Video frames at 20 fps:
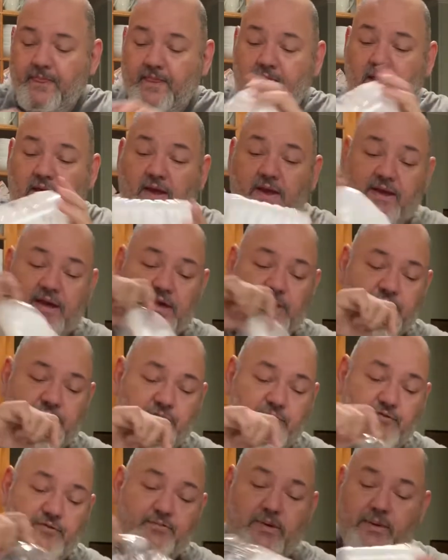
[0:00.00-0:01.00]
I guess
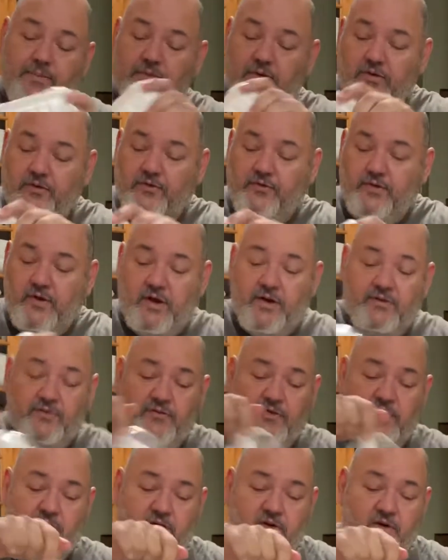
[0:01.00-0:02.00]
people are finally
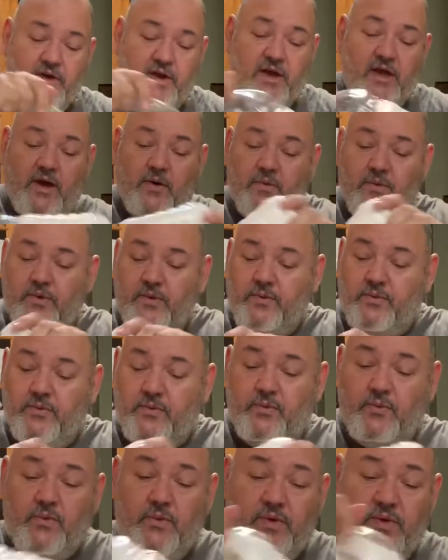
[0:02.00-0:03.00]
figuring out what
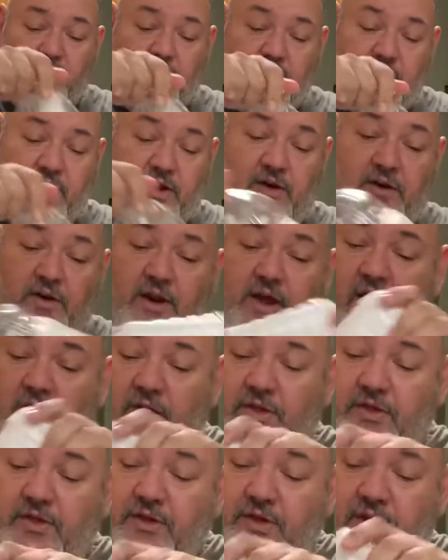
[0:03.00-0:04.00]
we figured
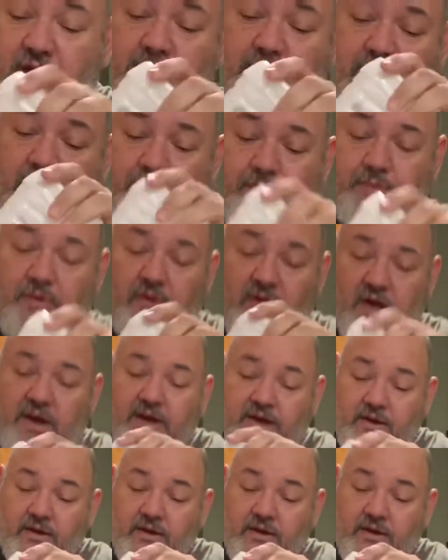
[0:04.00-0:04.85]
out, that people like